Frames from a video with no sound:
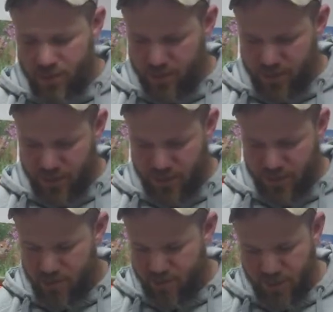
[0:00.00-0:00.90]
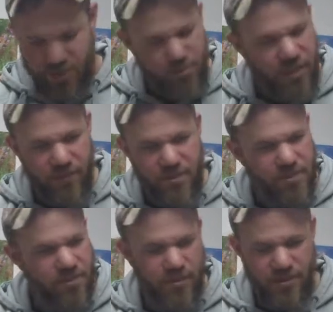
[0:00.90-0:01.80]
So it's personal
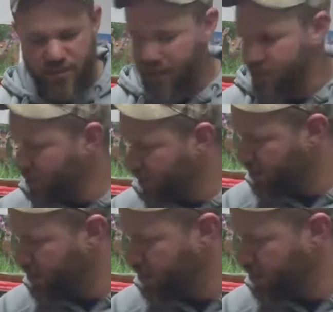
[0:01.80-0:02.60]
preference, and that's what I like to